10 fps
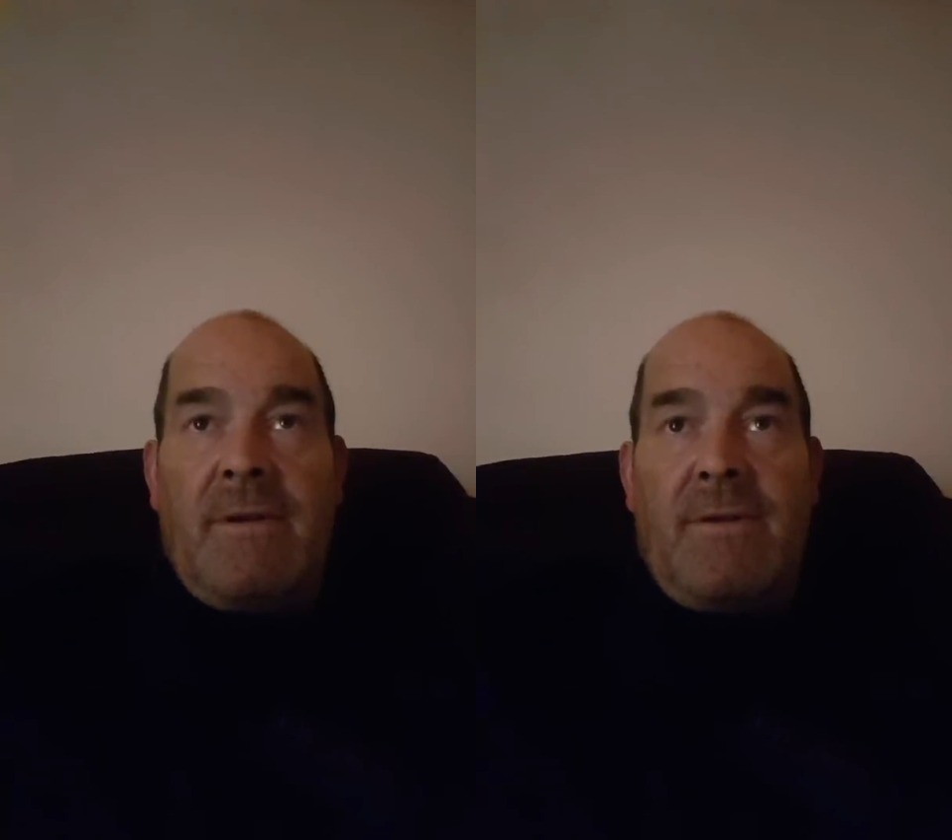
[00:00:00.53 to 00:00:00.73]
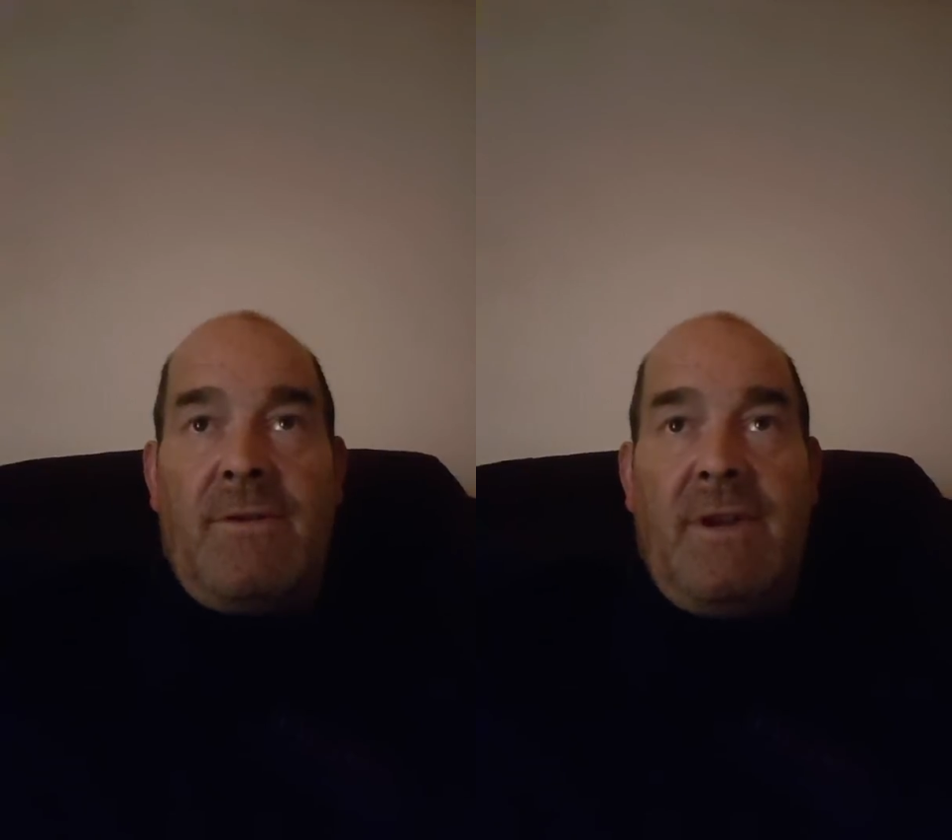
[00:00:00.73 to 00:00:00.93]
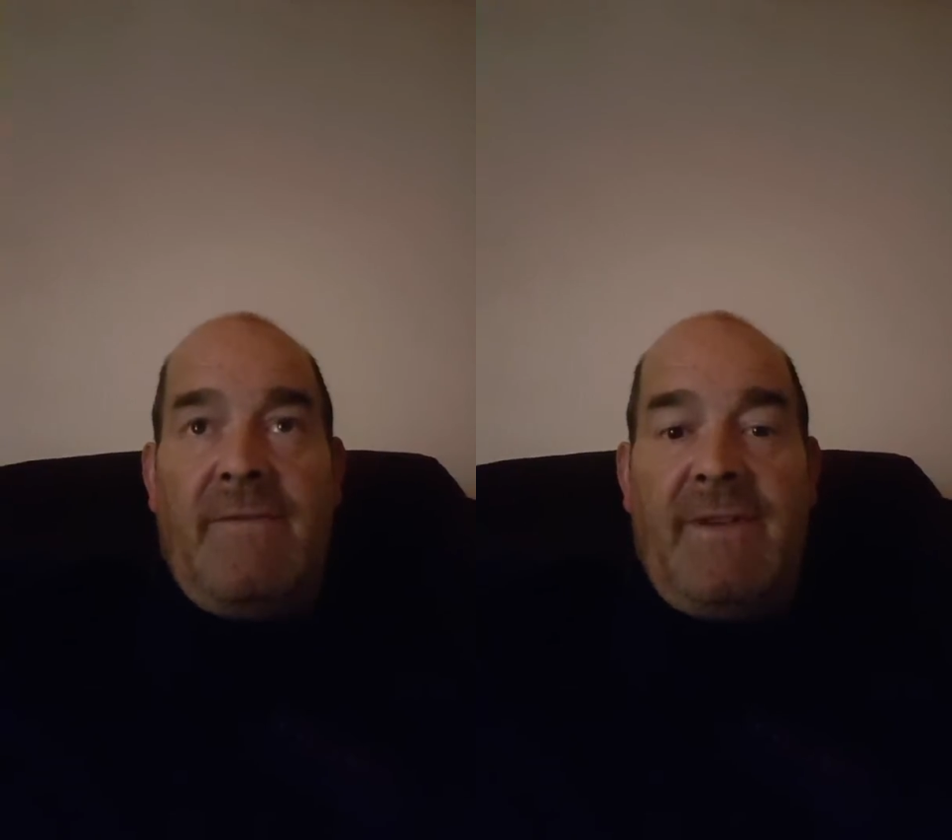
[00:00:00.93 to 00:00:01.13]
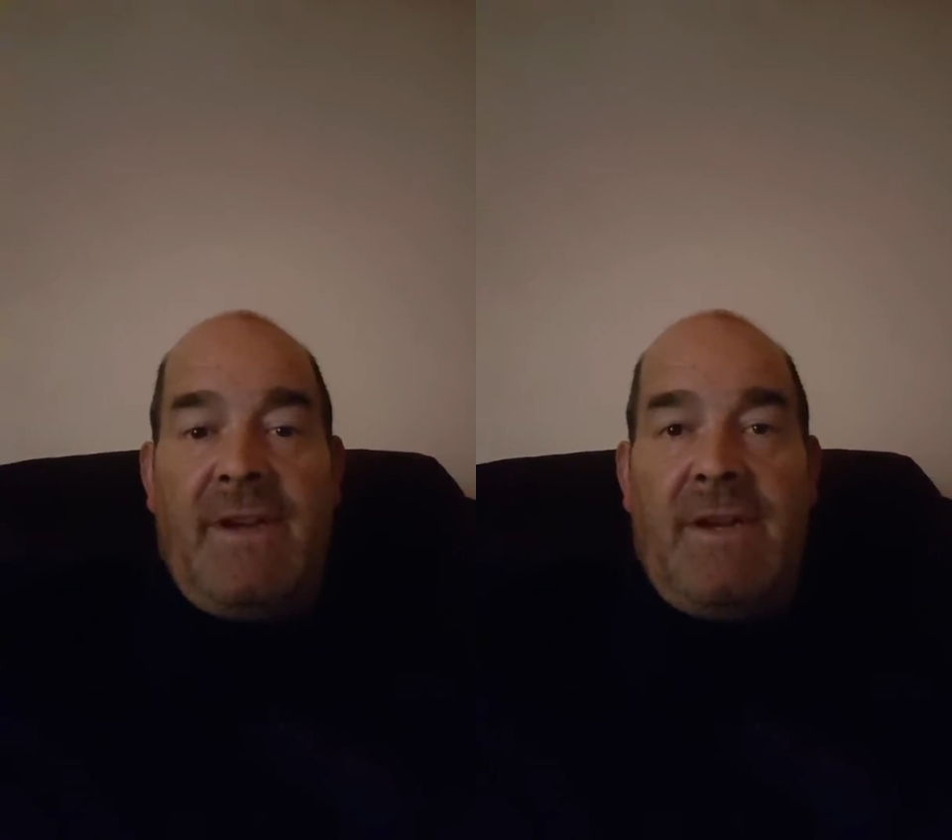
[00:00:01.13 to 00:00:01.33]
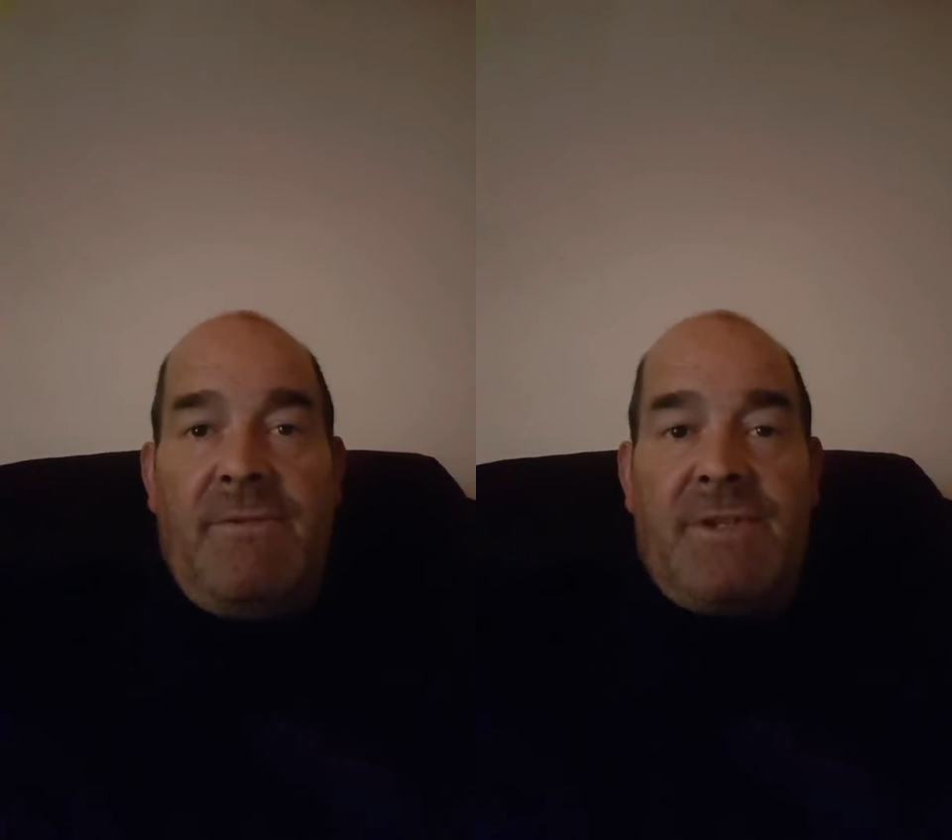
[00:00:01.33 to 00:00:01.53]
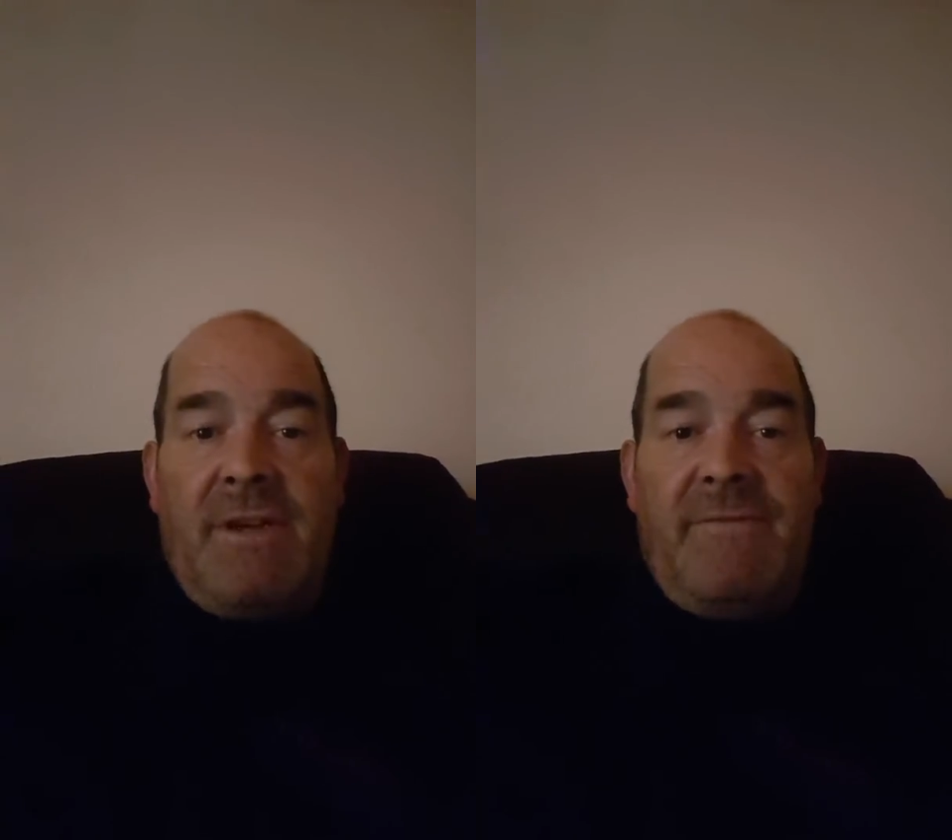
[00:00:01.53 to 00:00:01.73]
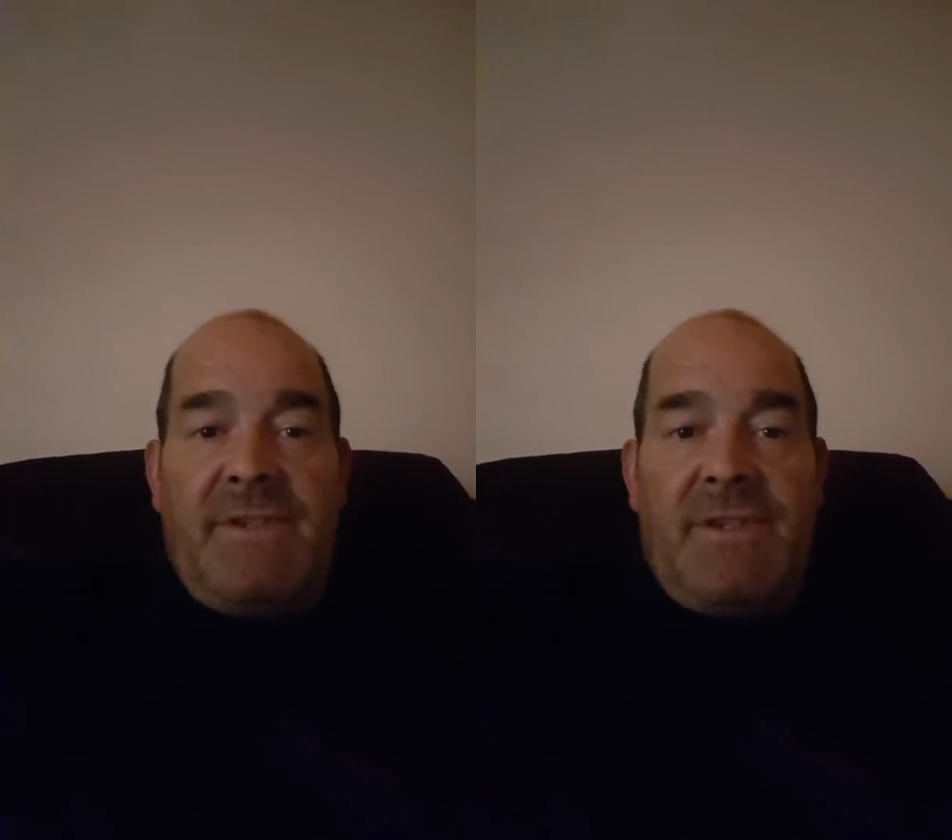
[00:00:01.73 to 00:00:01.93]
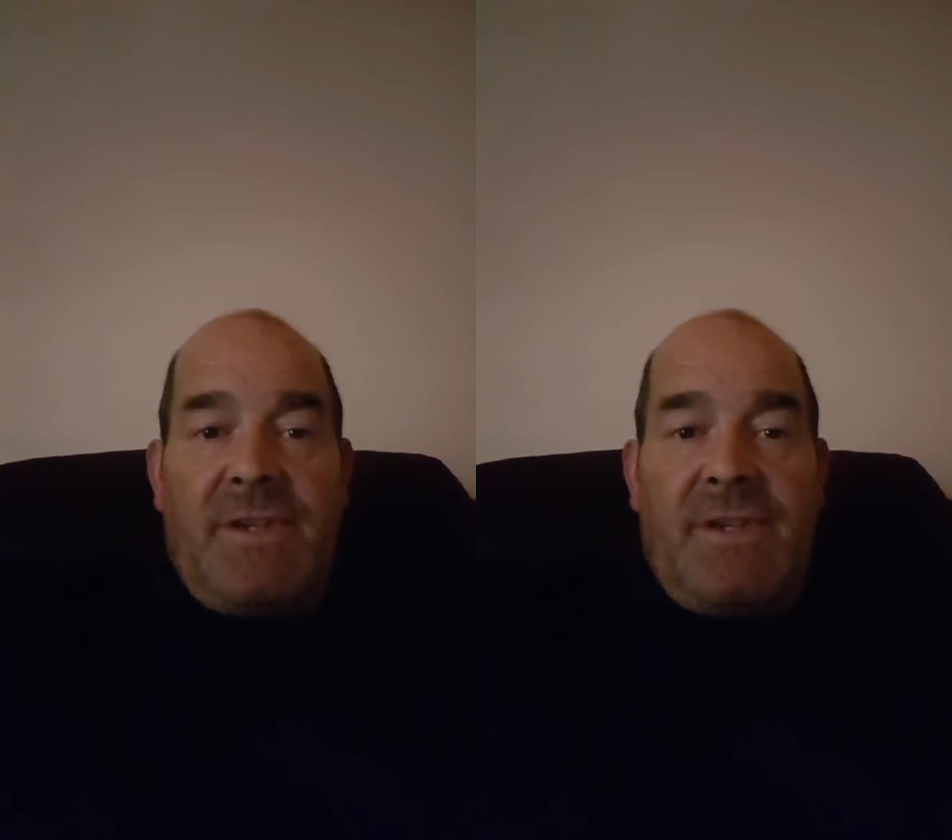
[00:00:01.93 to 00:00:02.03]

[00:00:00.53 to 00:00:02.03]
Good evening, Q Services,